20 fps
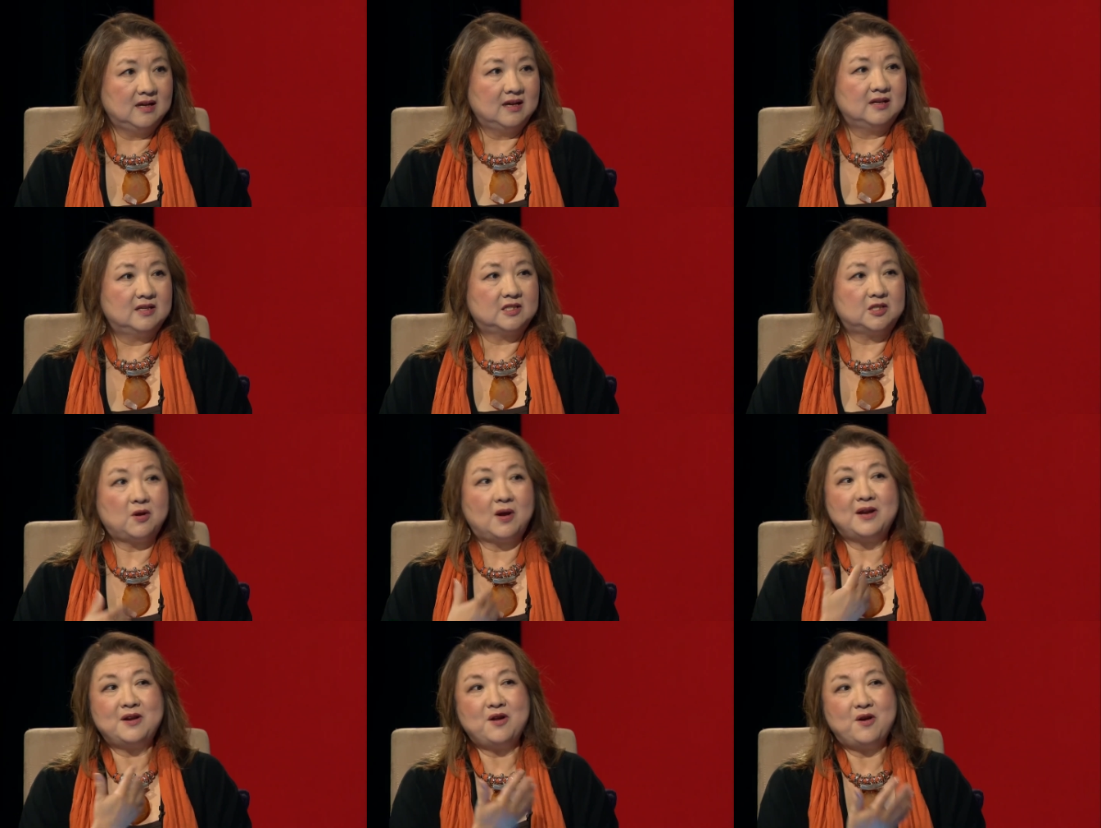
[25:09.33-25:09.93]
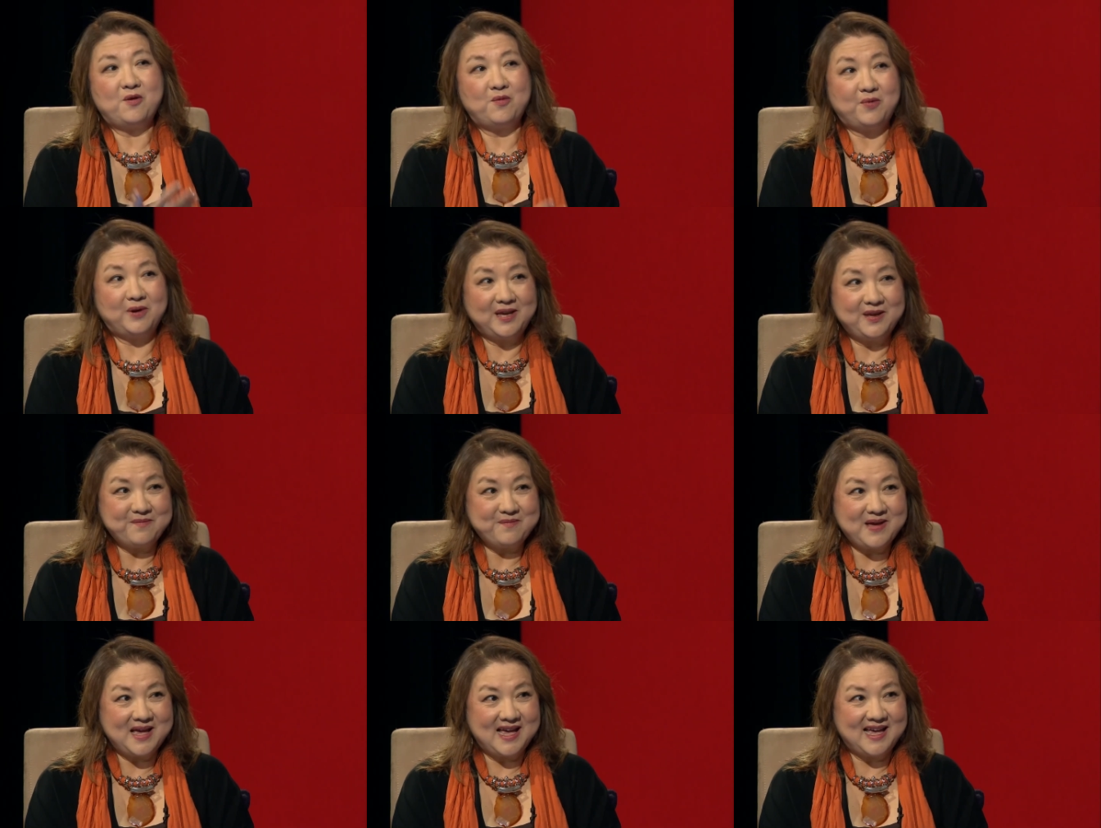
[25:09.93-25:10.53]
So I know we
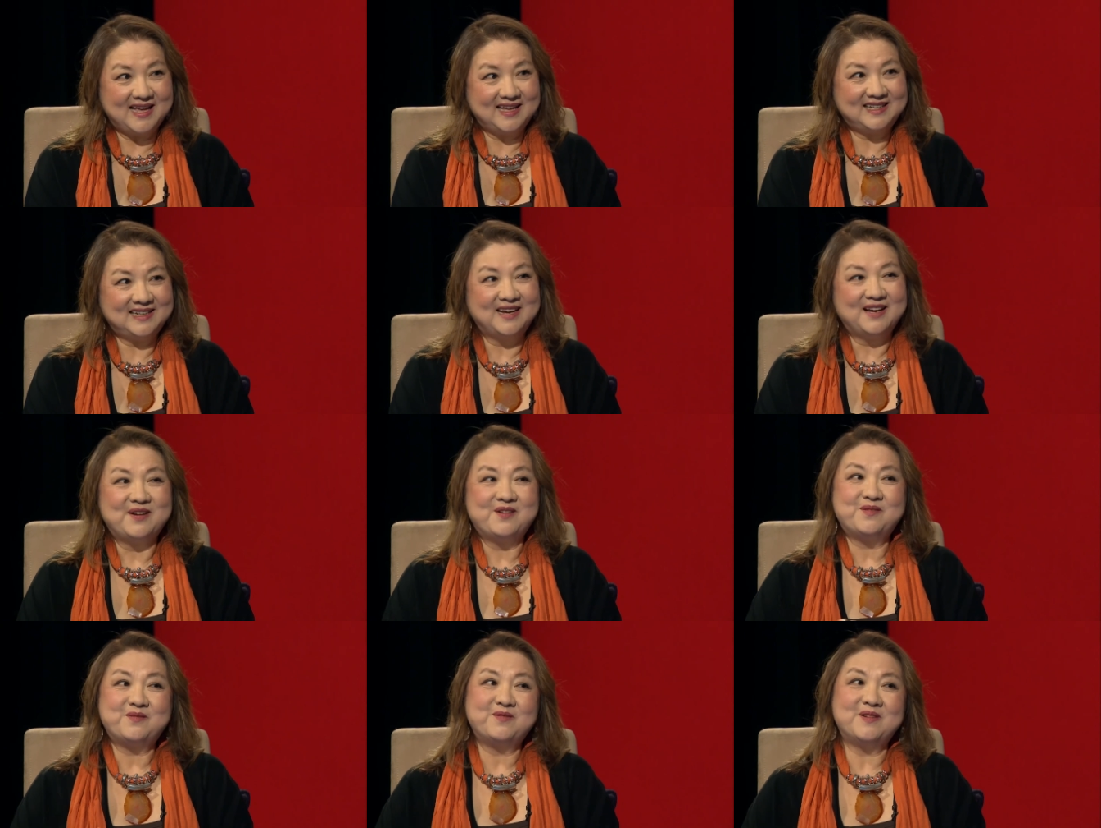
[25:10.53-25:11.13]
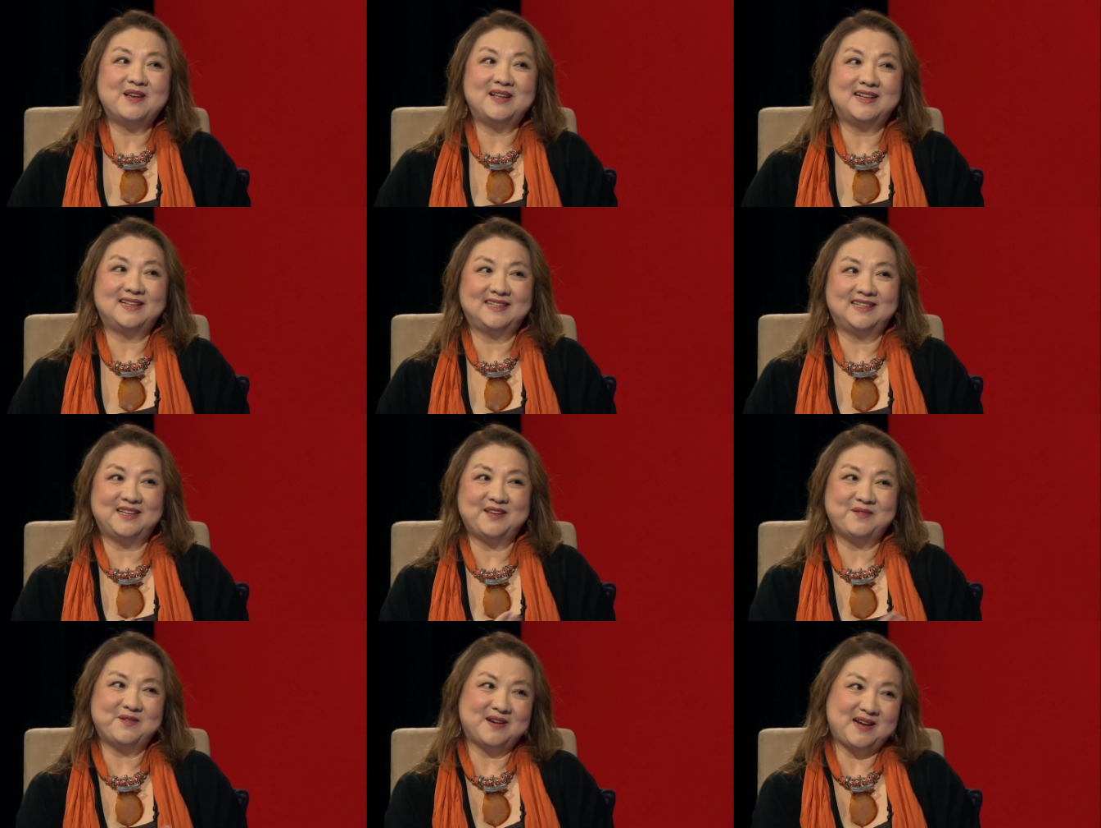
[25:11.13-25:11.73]
met when
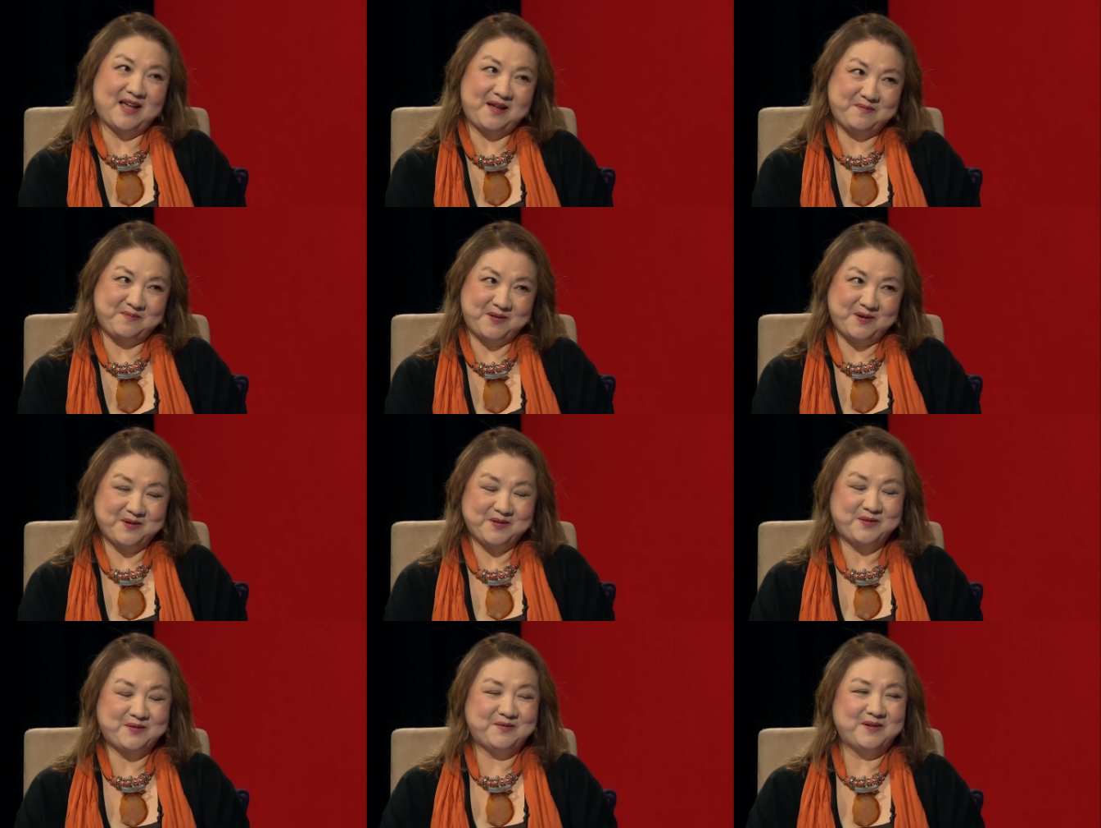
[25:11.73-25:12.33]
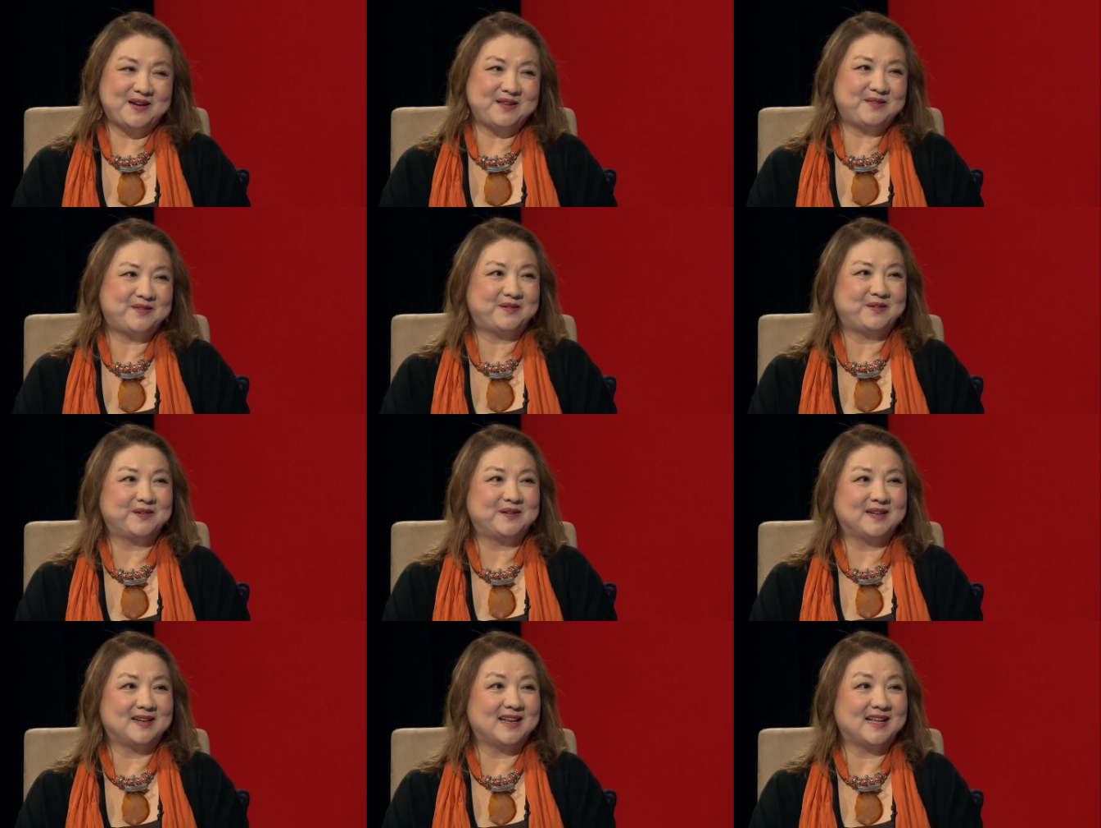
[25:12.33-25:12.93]
you and I both went
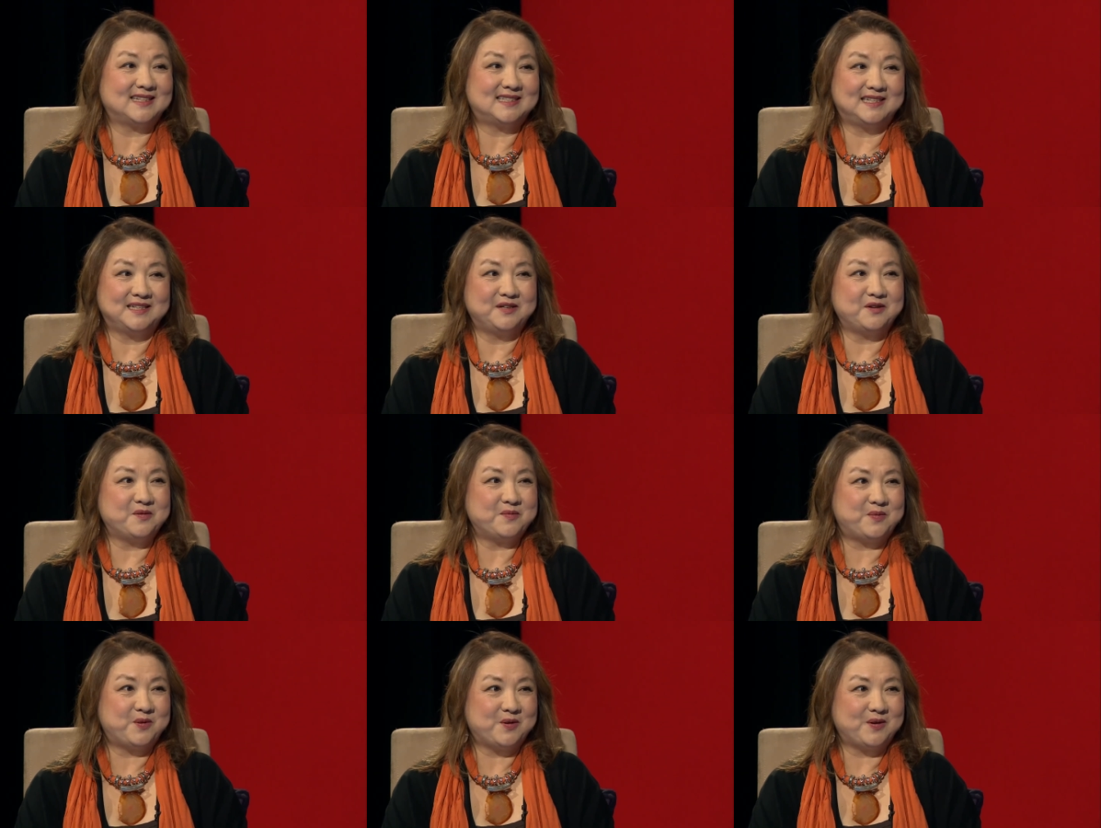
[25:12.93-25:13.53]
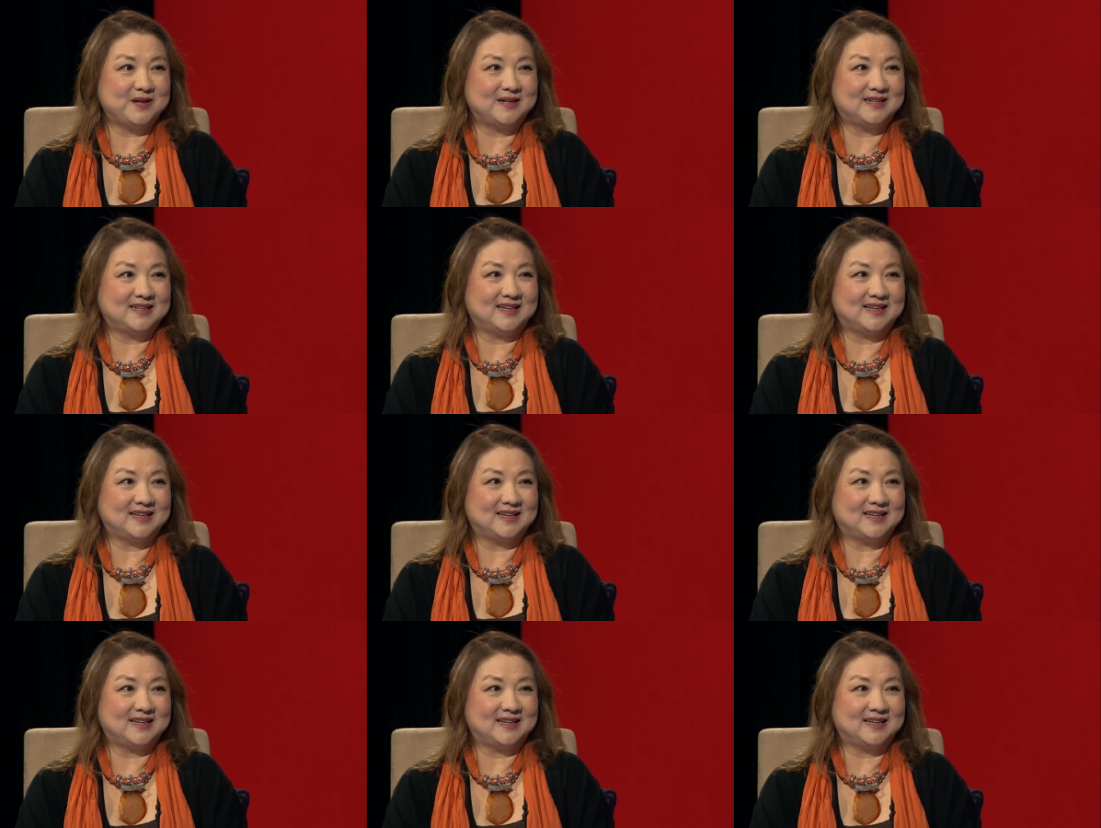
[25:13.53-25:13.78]
through the Latino Board